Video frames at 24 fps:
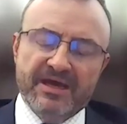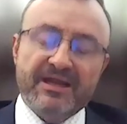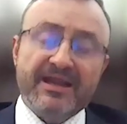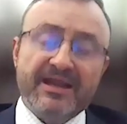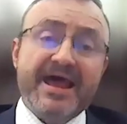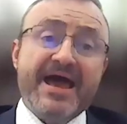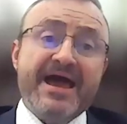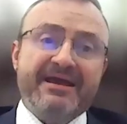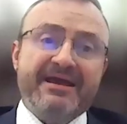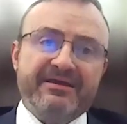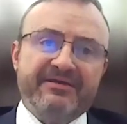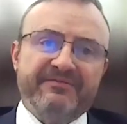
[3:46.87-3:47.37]

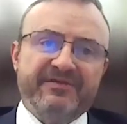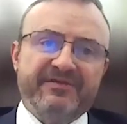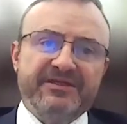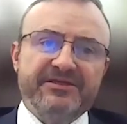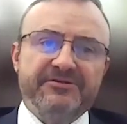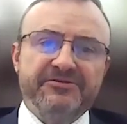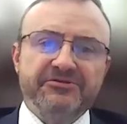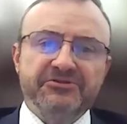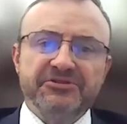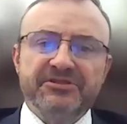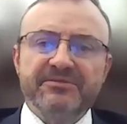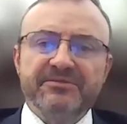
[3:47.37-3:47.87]
lack of
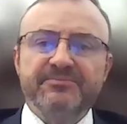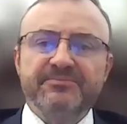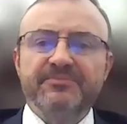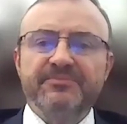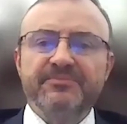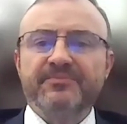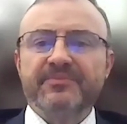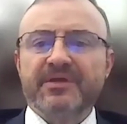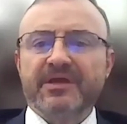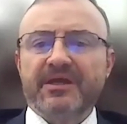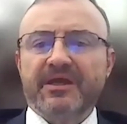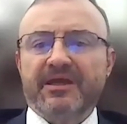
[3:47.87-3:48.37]
leadership,
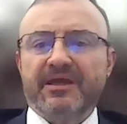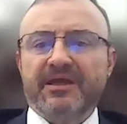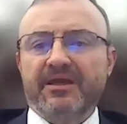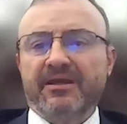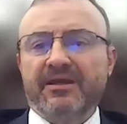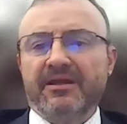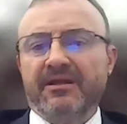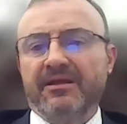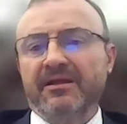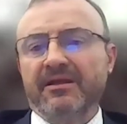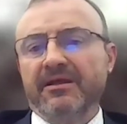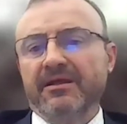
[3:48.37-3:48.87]

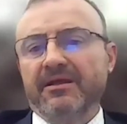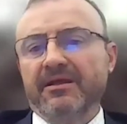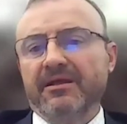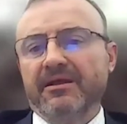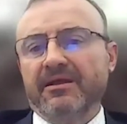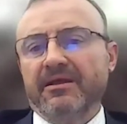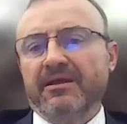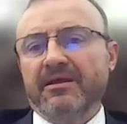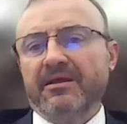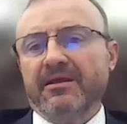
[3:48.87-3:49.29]
and